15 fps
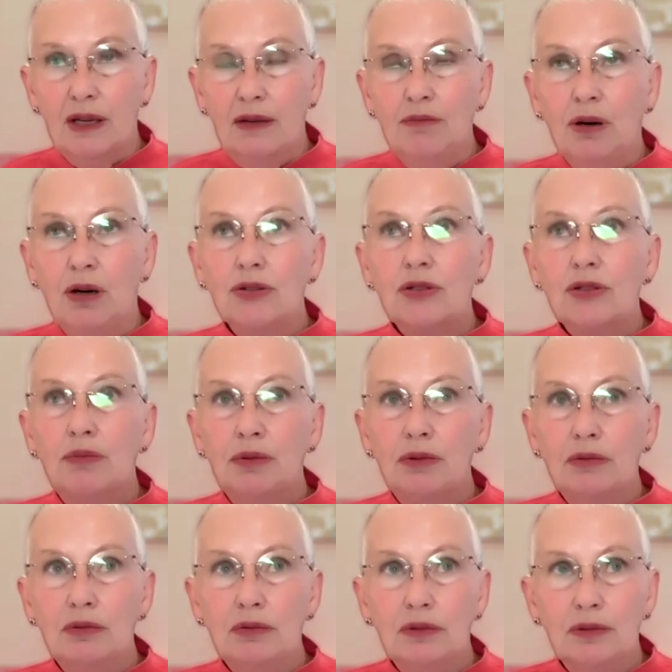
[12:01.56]

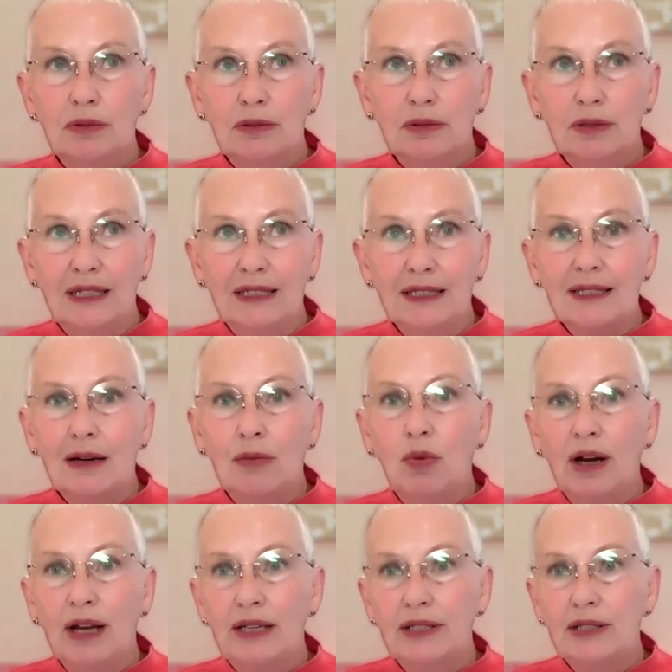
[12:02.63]
impossible in some
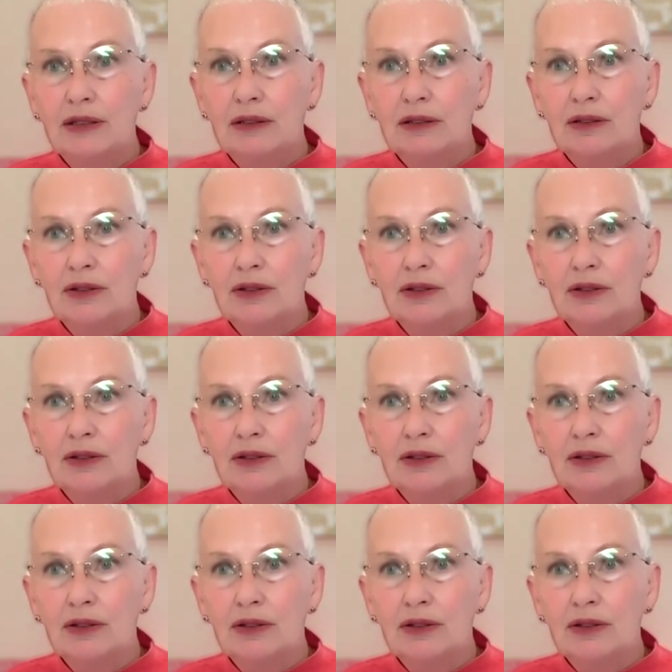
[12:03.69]
ways